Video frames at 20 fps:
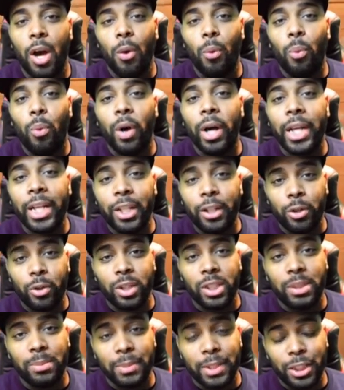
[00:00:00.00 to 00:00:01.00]
what
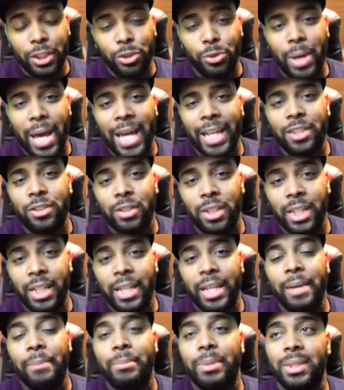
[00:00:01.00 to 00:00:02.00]
endorsements you actually
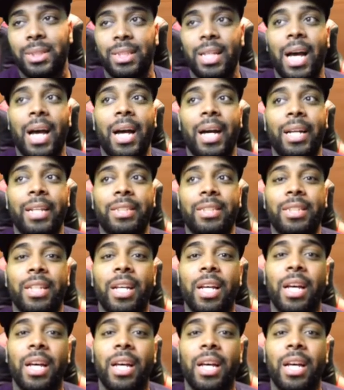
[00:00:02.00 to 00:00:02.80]
get besides